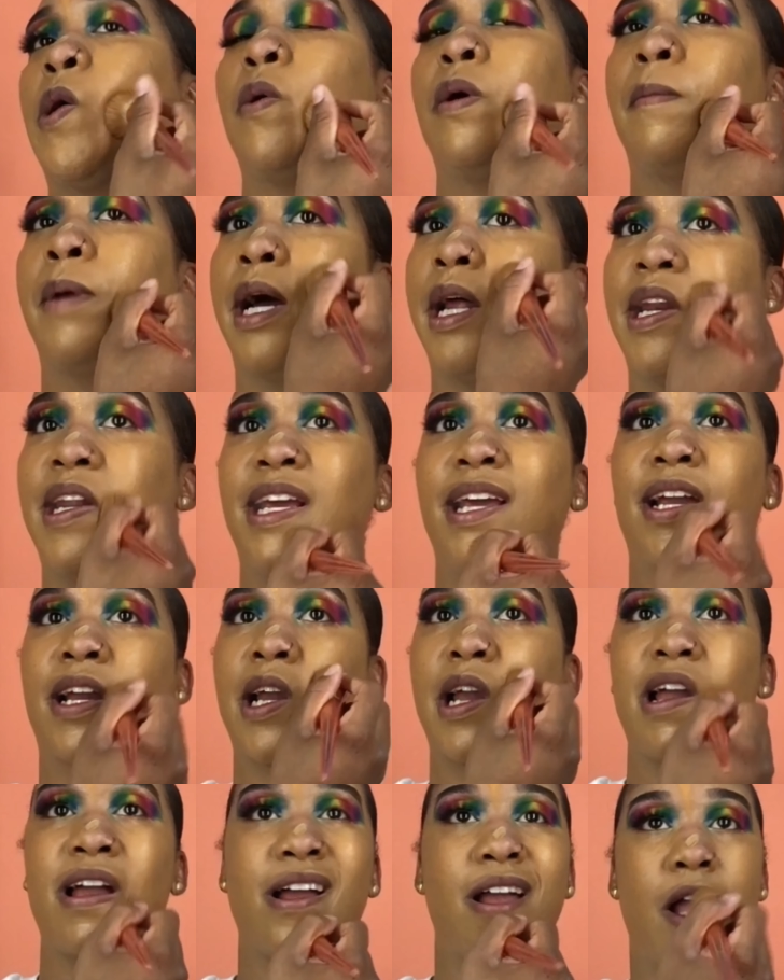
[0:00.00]
with my neck.
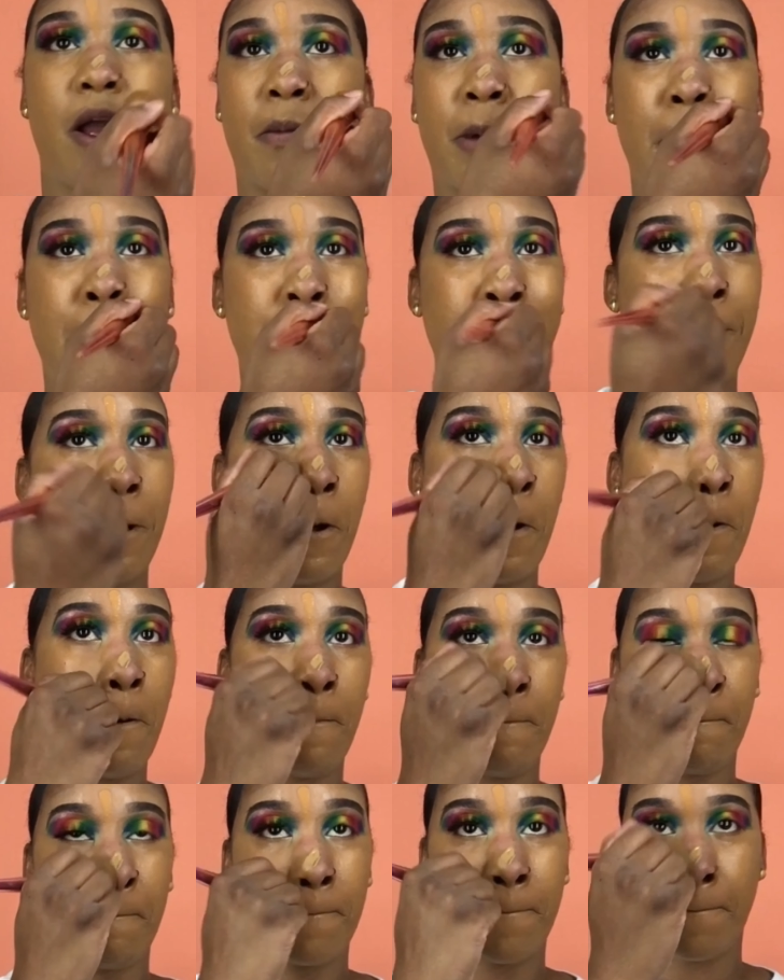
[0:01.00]
And when you go
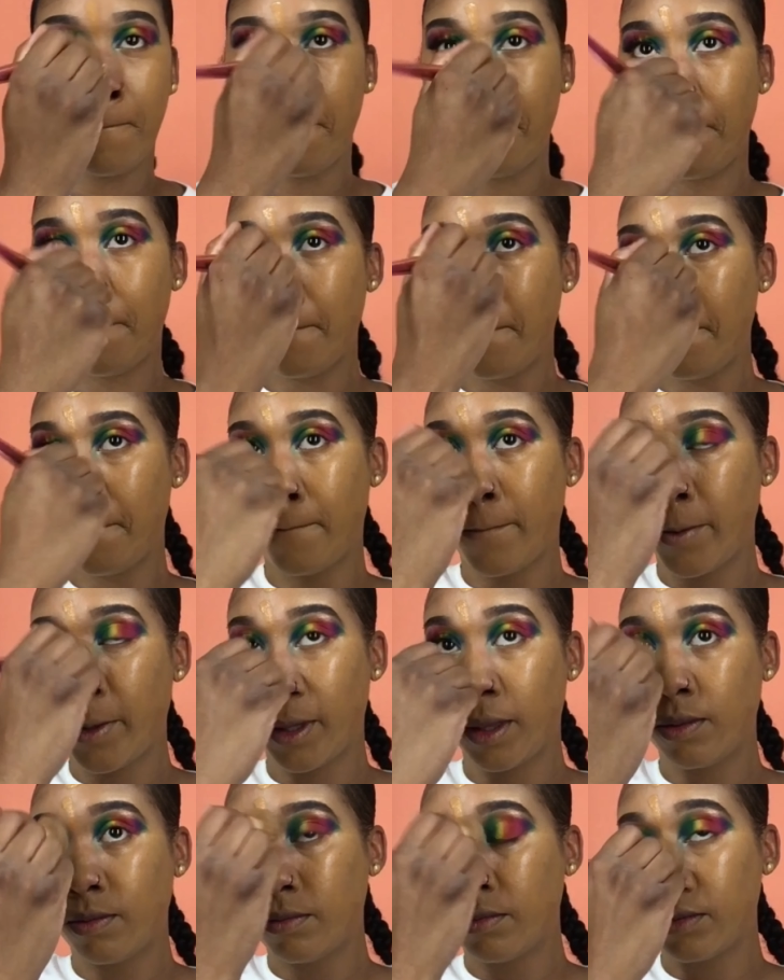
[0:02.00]

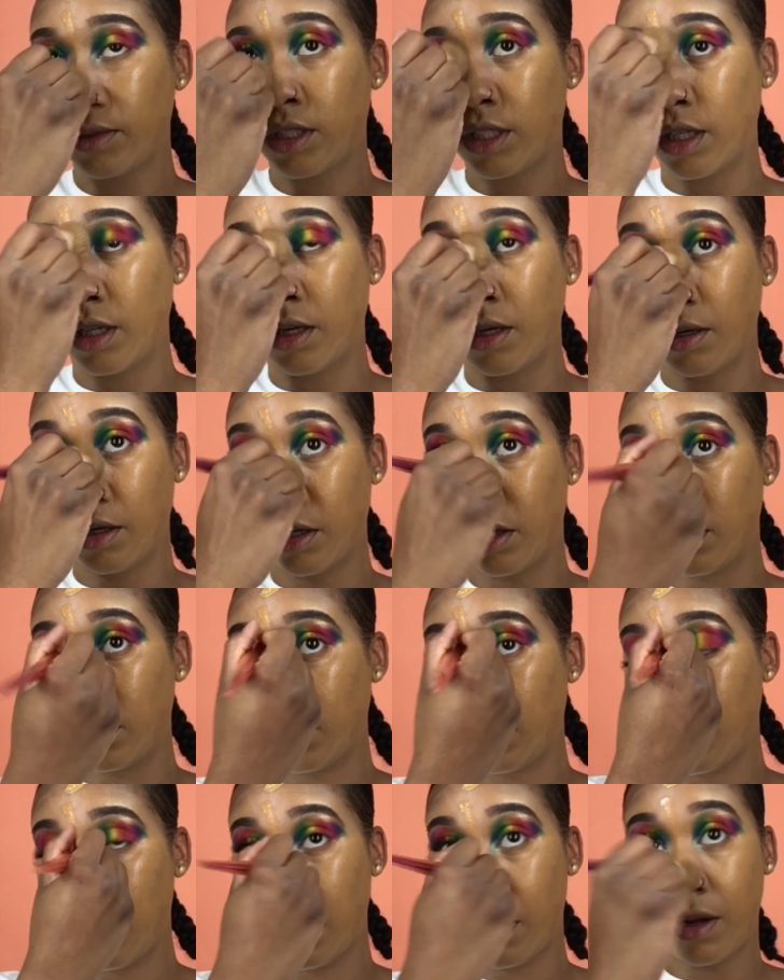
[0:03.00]
to
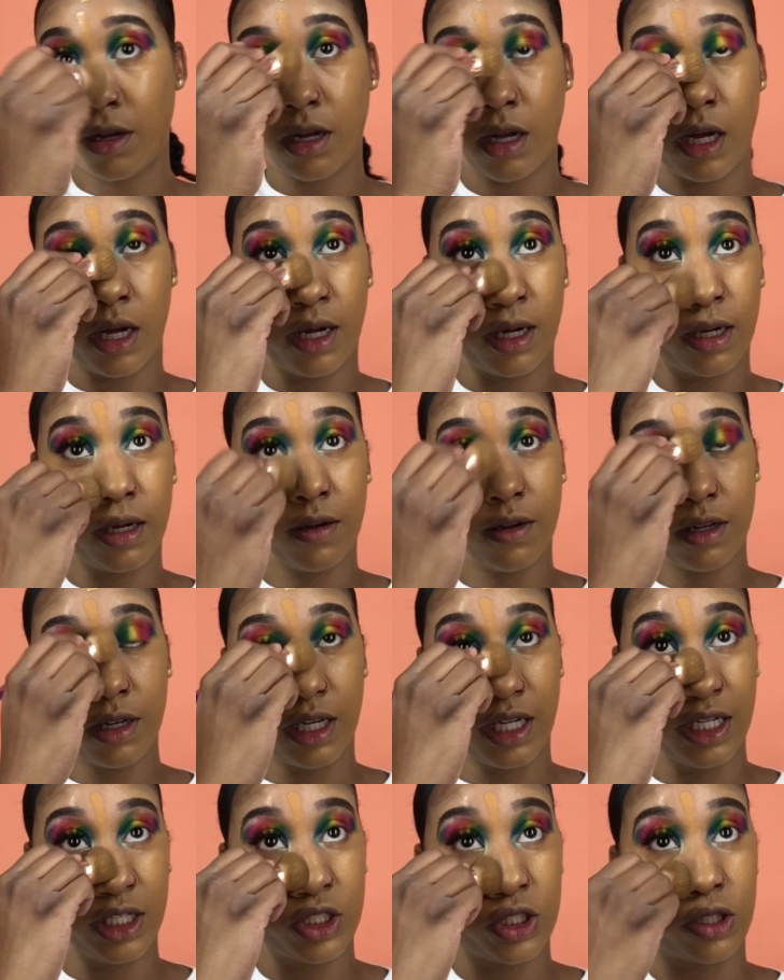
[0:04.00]

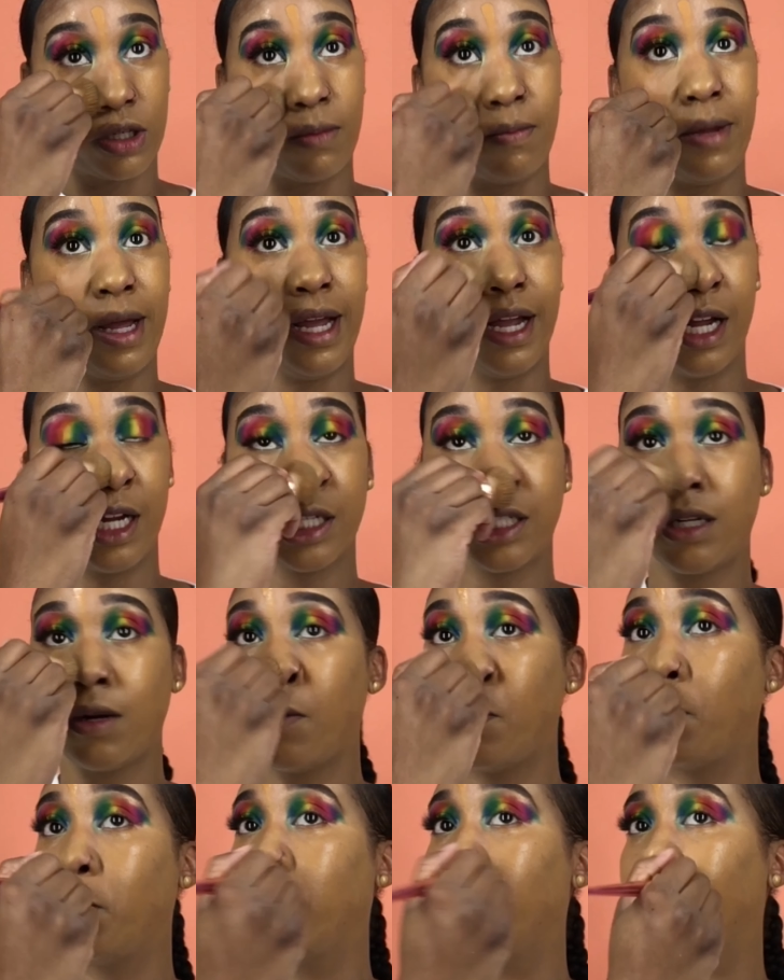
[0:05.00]
get your match
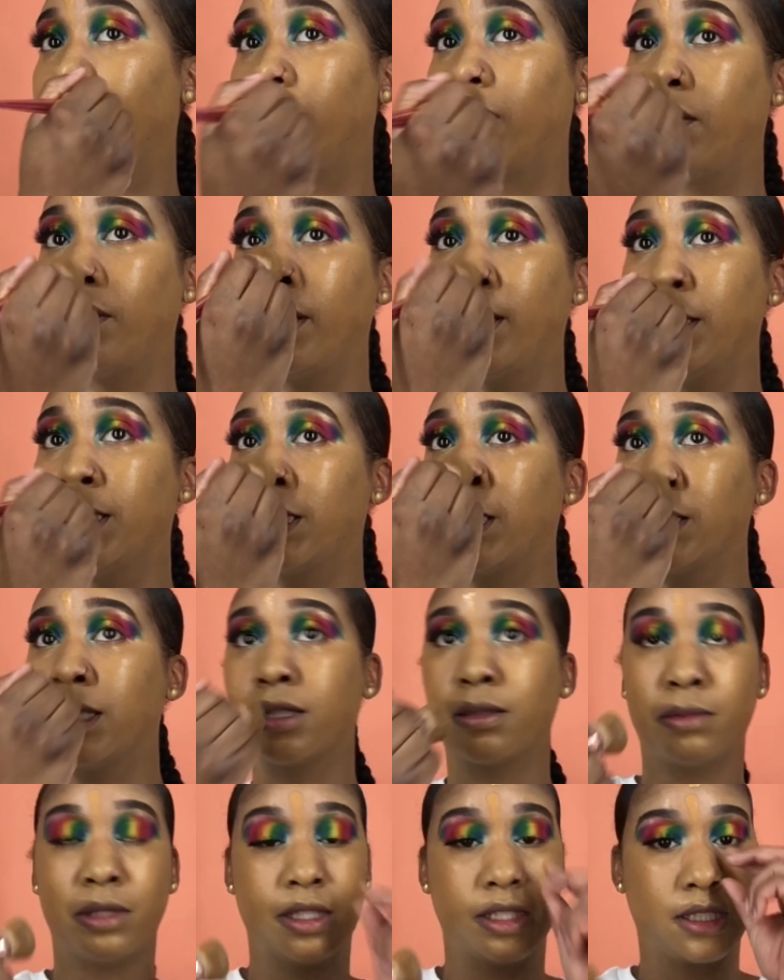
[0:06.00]
with foundation,
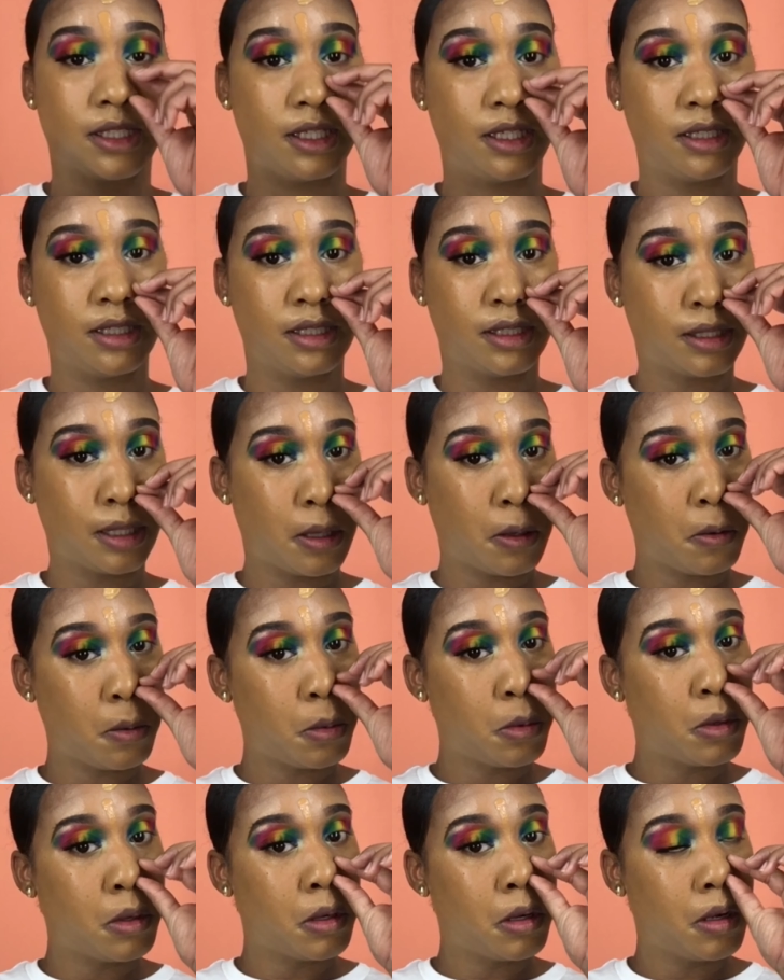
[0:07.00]
I'm gonna take this out.
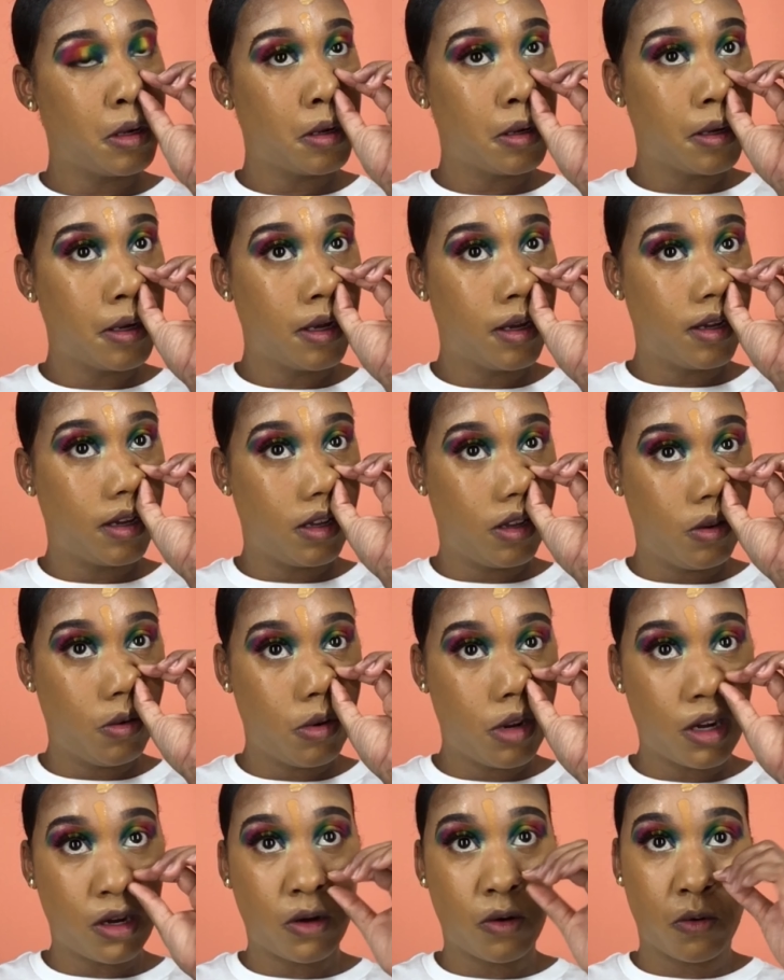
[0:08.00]
You
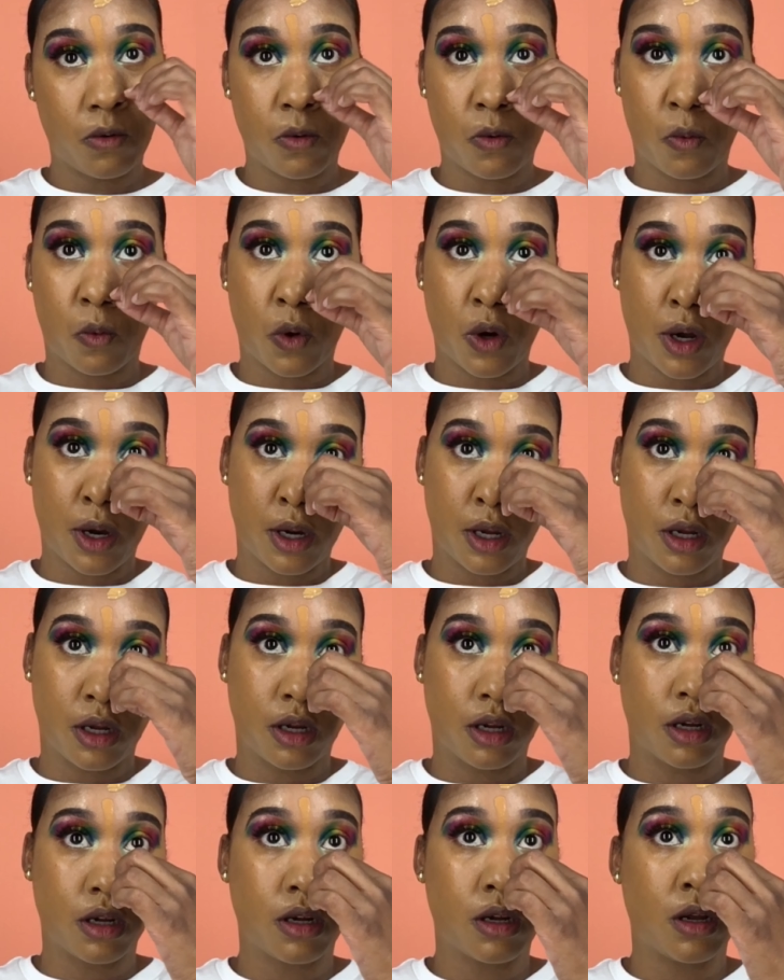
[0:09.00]
don't
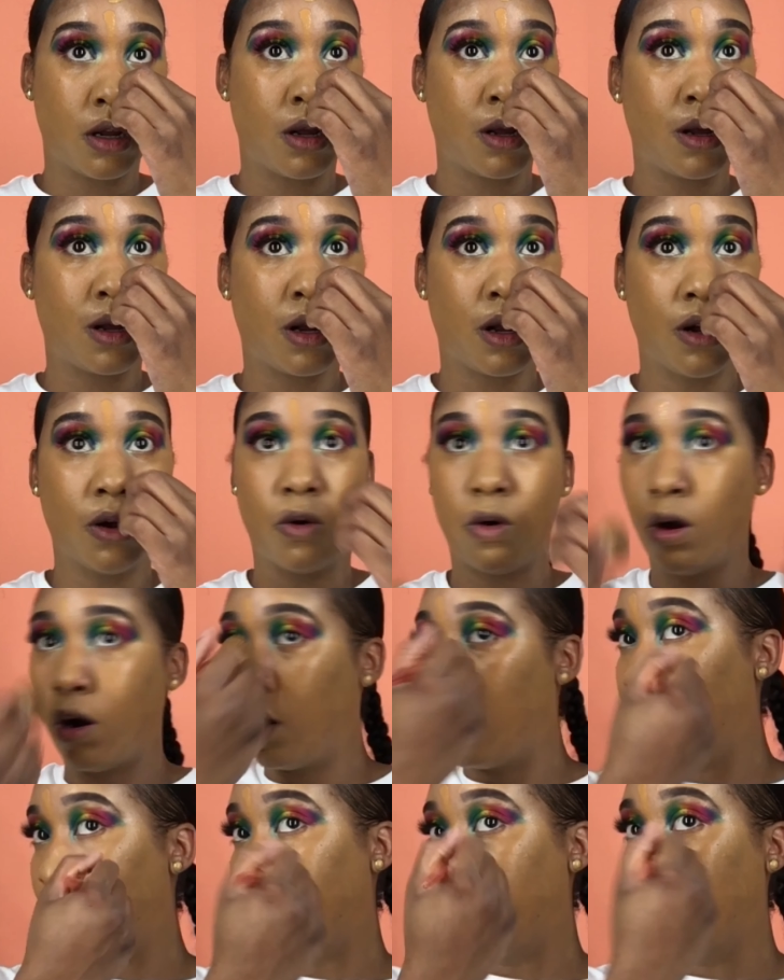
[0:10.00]
wanna go
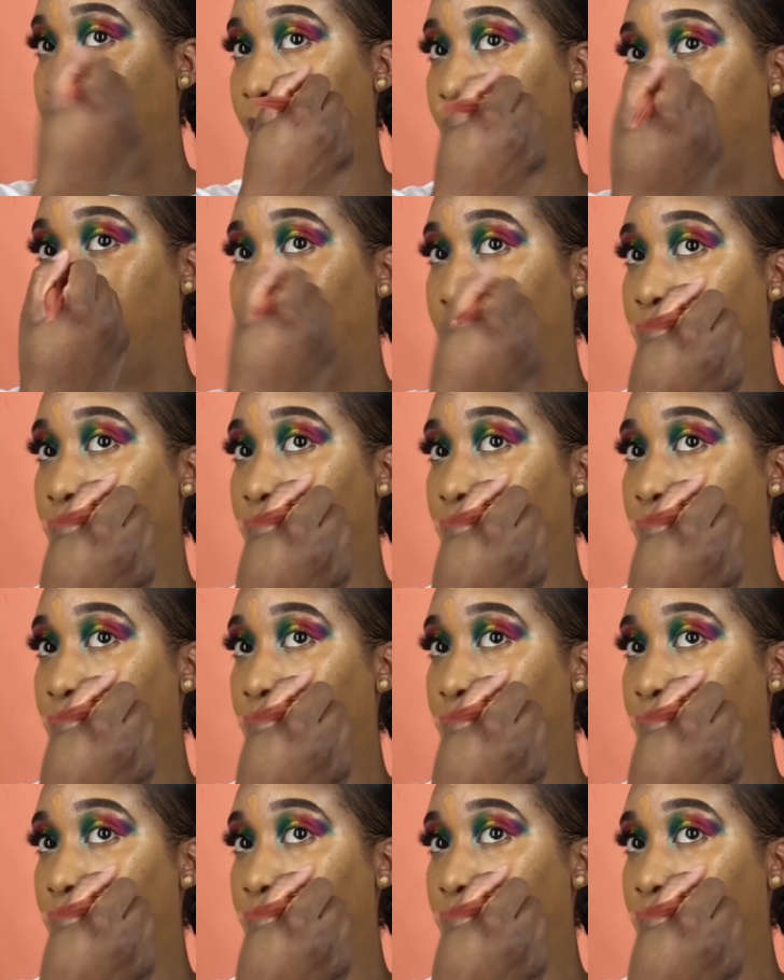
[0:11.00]
off of